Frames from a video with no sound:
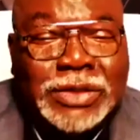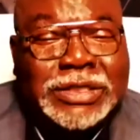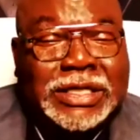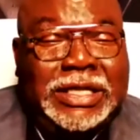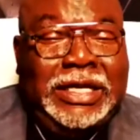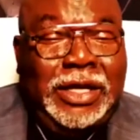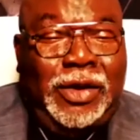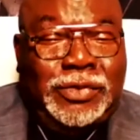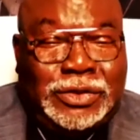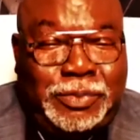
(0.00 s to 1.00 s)
the
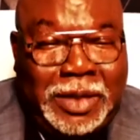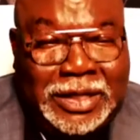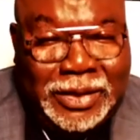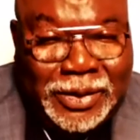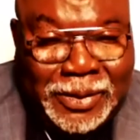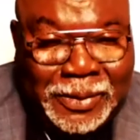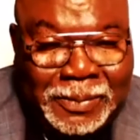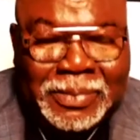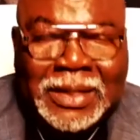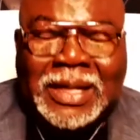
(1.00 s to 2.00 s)
keynote speaker
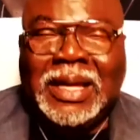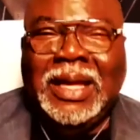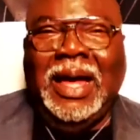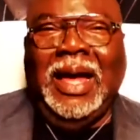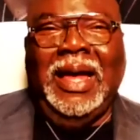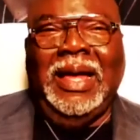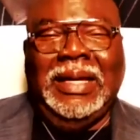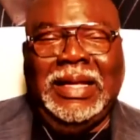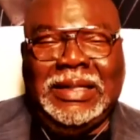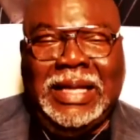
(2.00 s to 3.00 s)

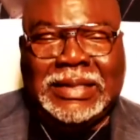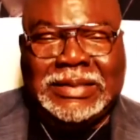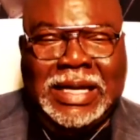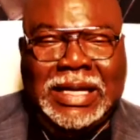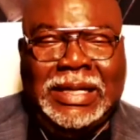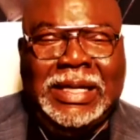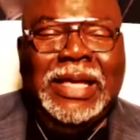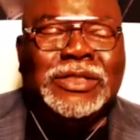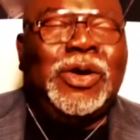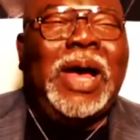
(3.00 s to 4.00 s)
in that setting.
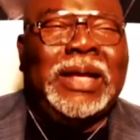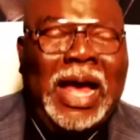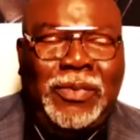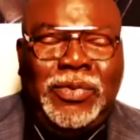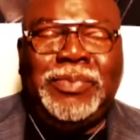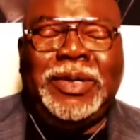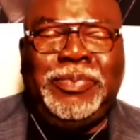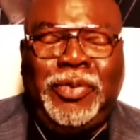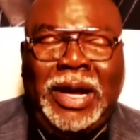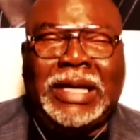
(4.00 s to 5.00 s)
So I will be
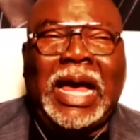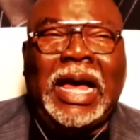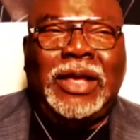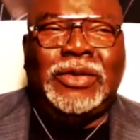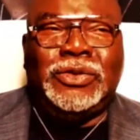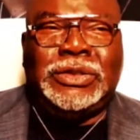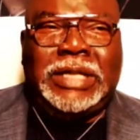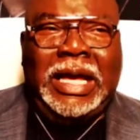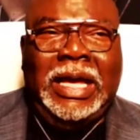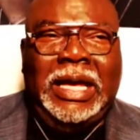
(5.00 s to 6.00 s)
praying. I
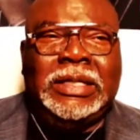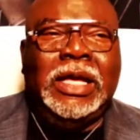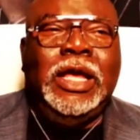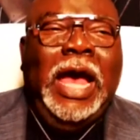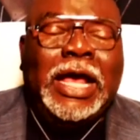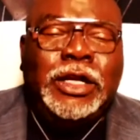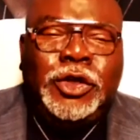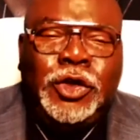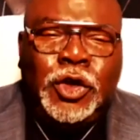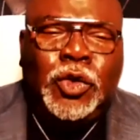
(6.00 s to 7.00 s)
understand, and
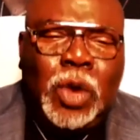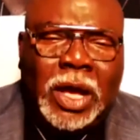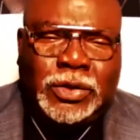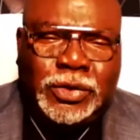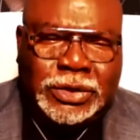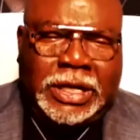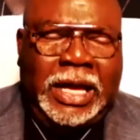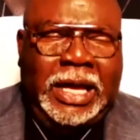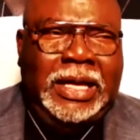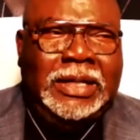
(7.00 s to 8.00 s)
you understand